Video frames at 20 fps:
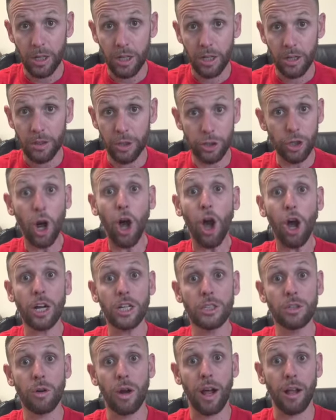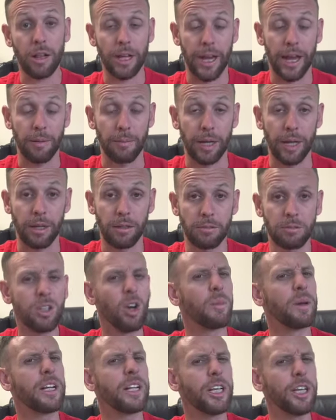The dog is growling at me. No
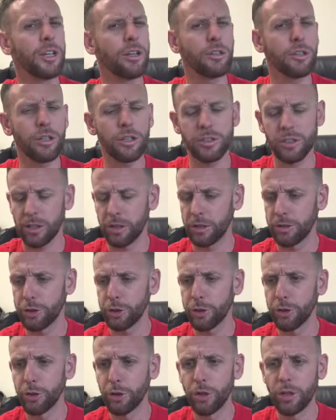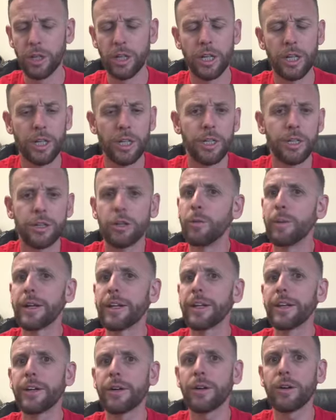big deal, dude. It's a little doodle. No big
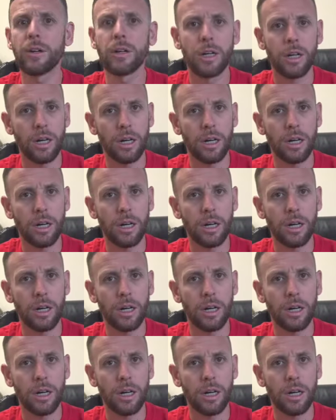deal.